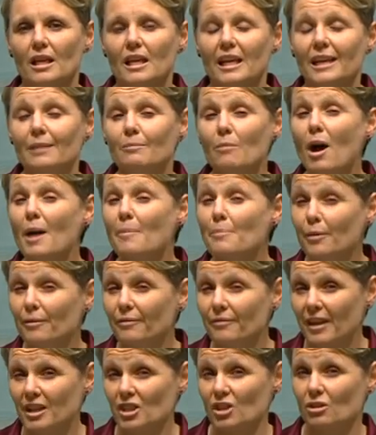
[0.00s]
In my
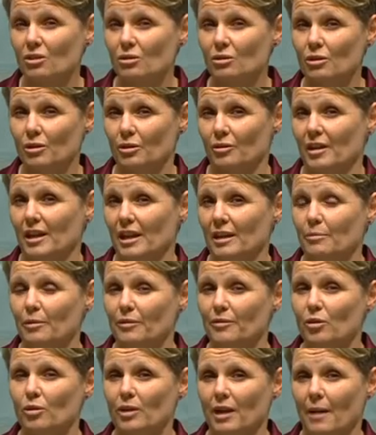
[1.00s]
professional career
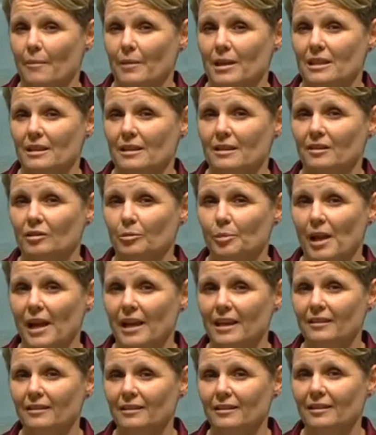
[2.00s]
before coming to this
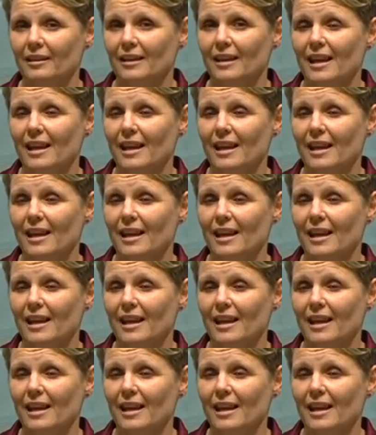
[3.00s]
place,